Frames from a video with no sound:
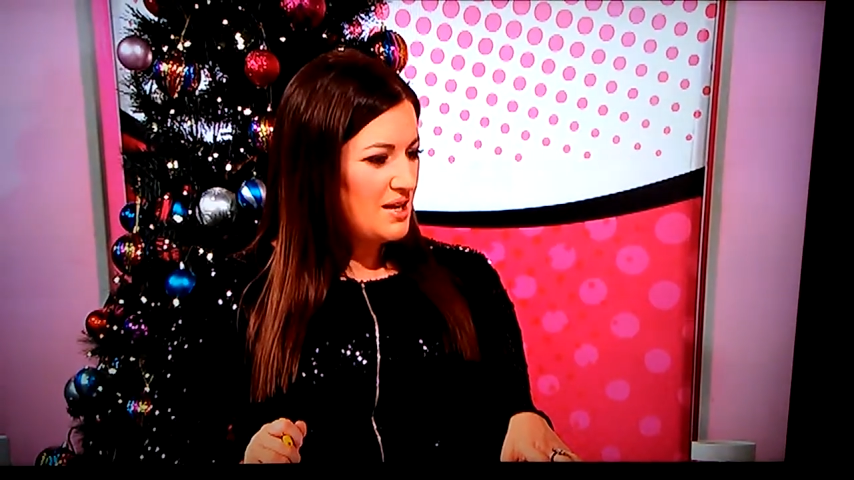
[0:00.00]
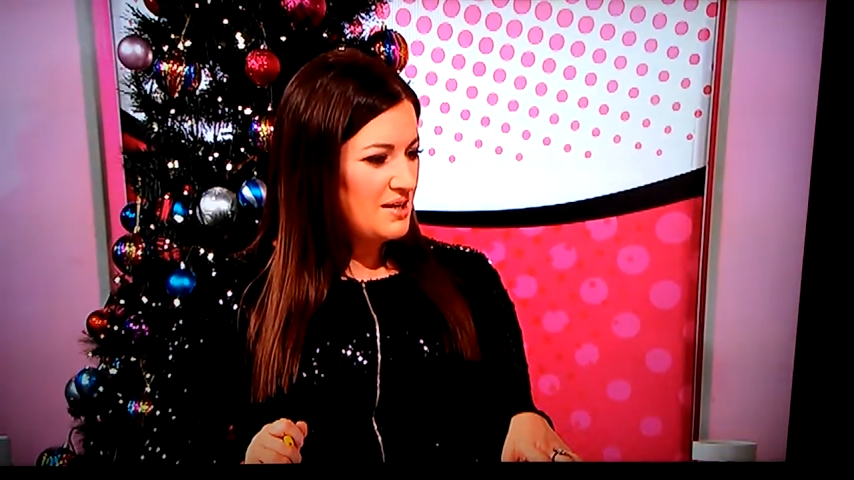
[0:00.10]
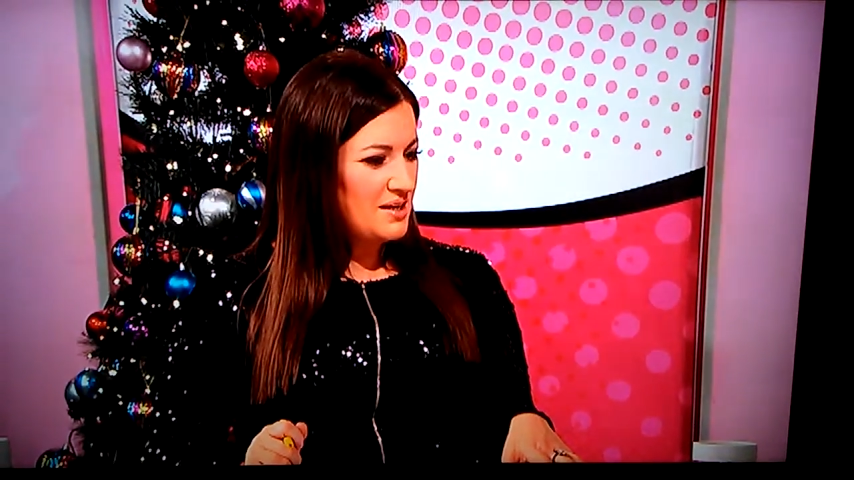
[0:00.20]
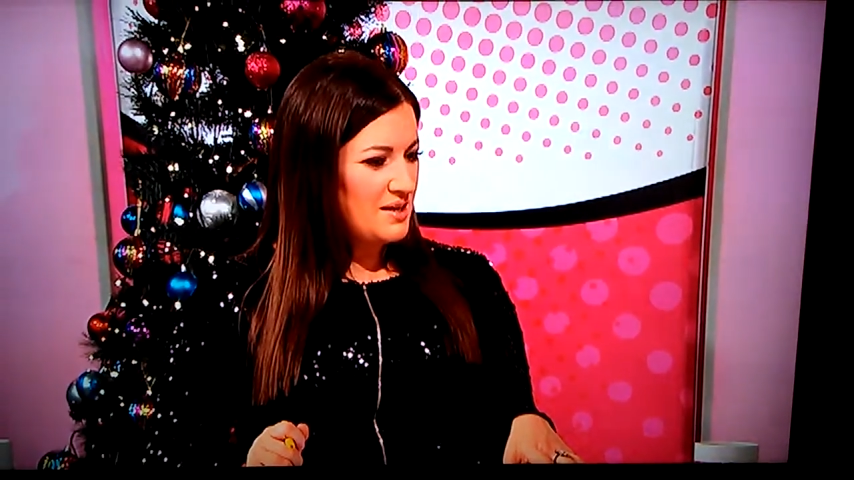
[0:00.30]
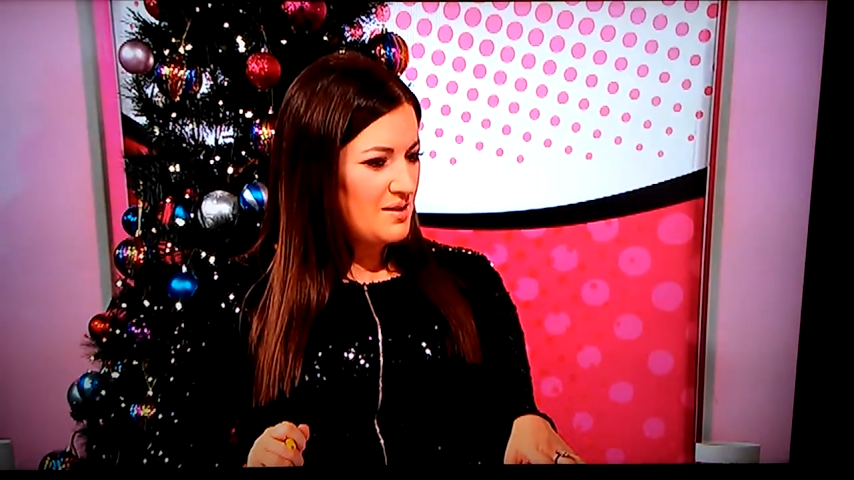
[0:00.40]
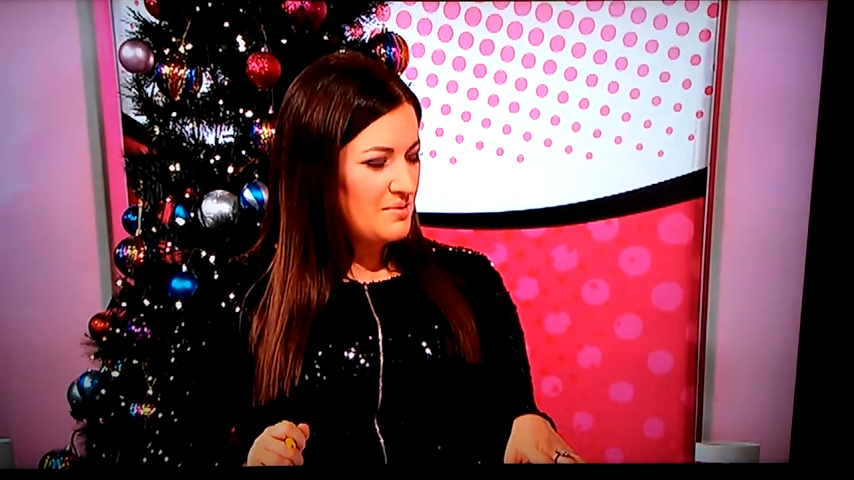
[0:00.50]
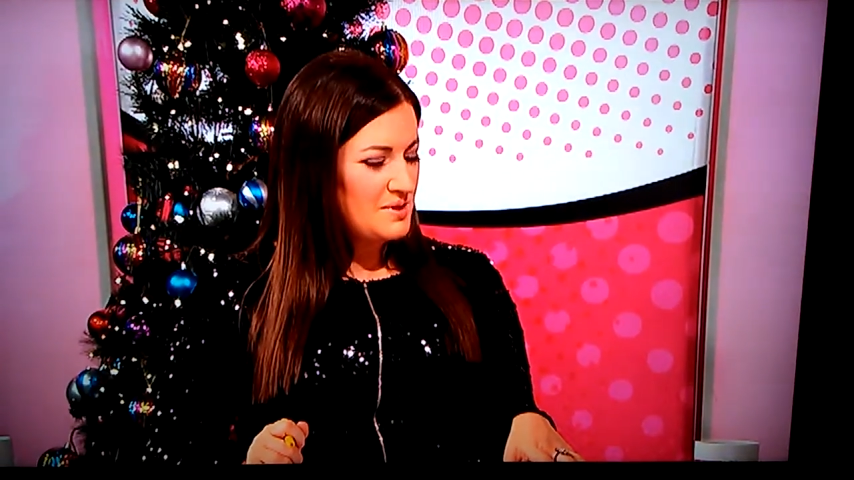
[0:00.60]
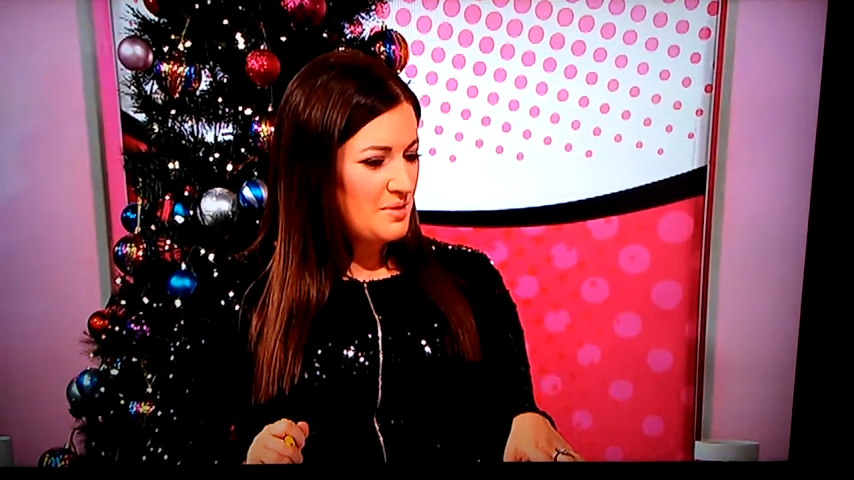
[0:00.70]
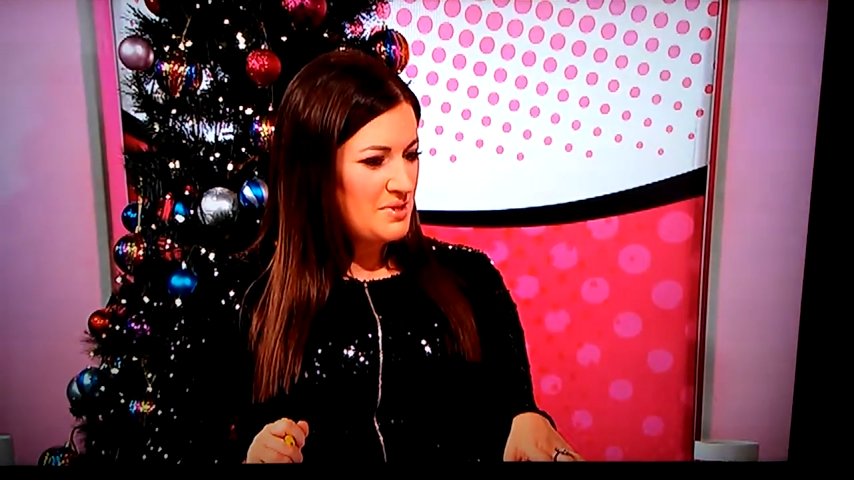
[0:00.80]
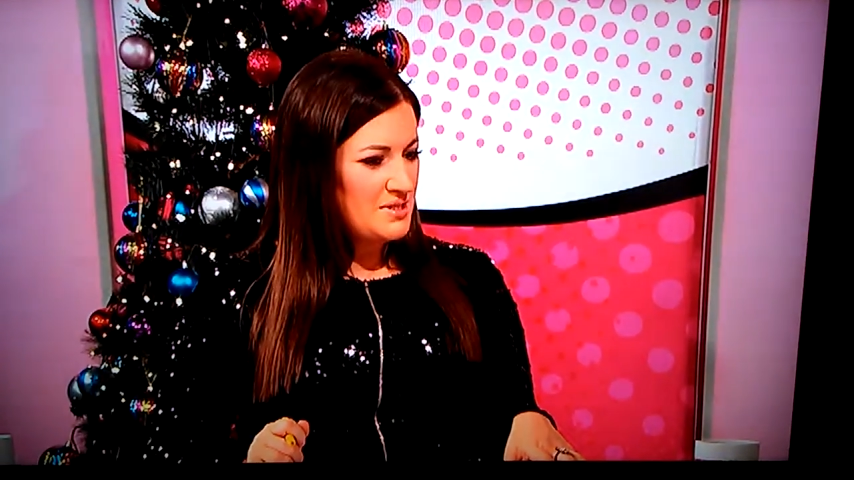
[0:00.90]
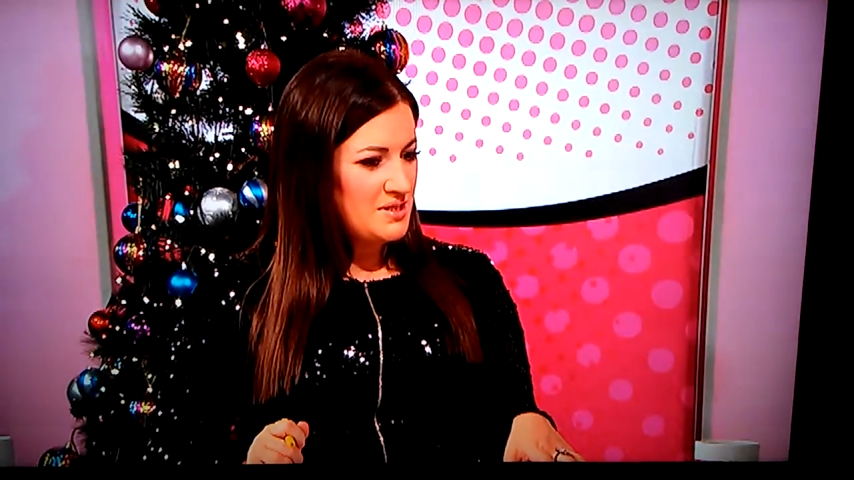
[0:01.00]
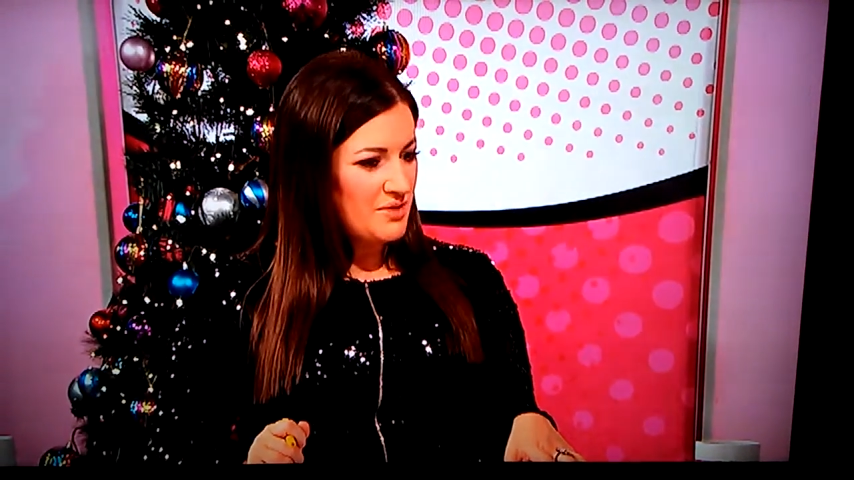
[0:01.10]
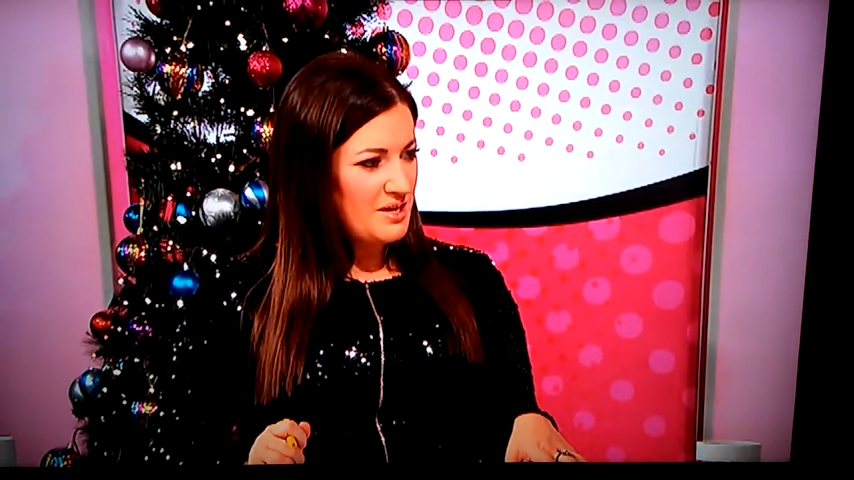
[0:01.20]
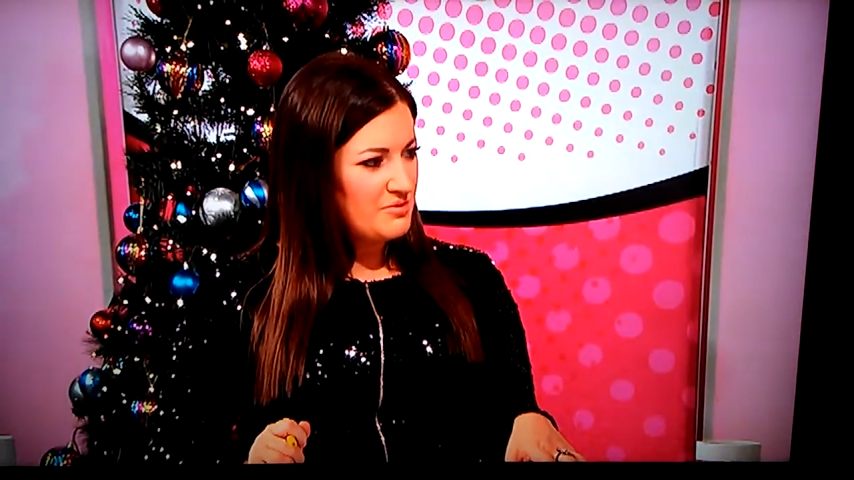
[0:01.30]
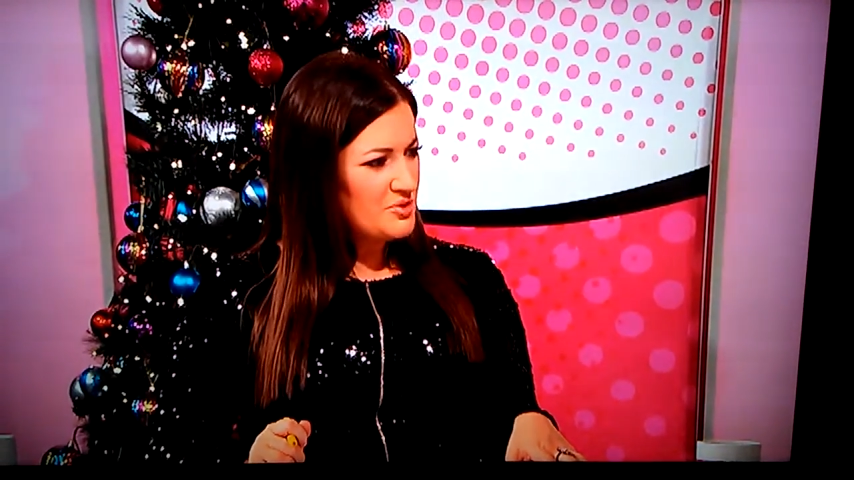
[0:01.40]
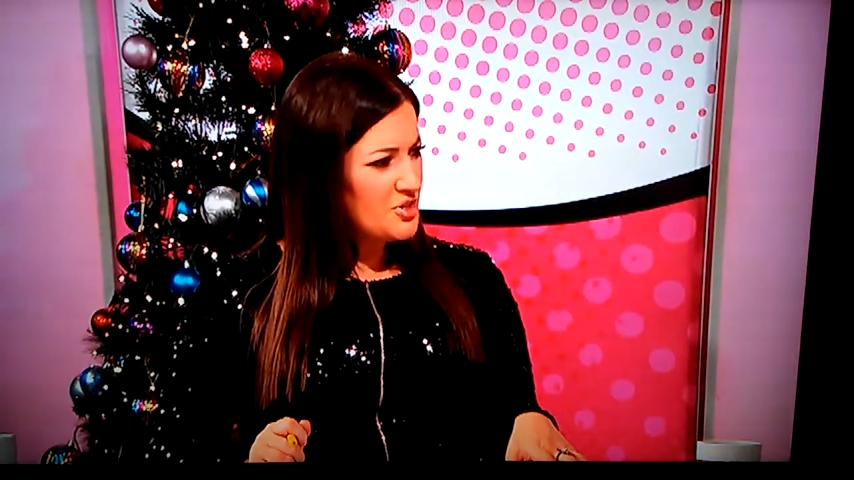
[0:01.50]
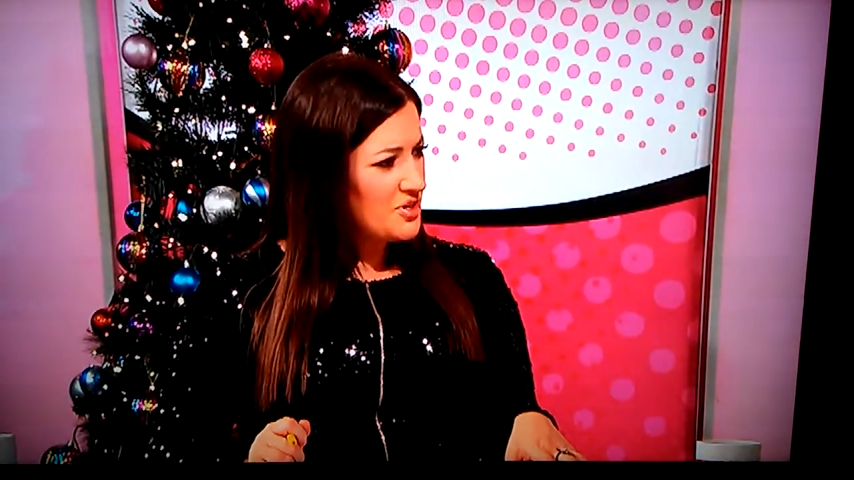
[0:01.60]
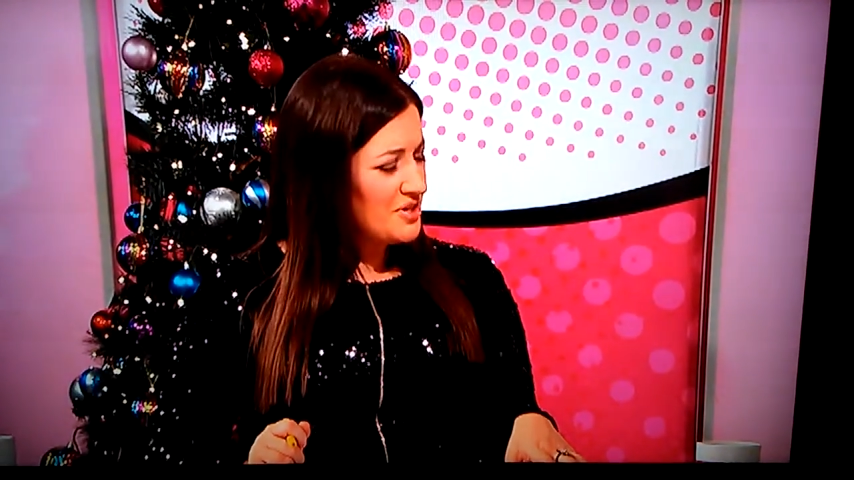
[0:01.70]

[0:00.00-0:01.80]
like a, a, business grad from Ger-